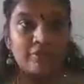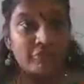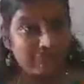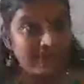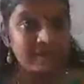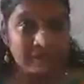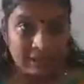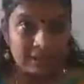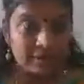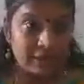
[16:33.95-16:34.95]
fest in
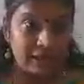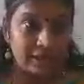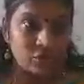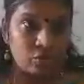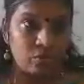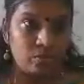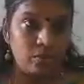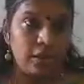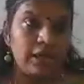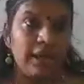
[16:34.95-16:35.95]
our classroom
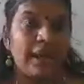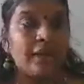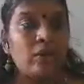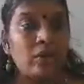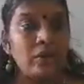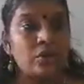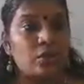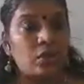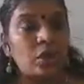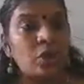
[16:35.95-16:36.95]
and also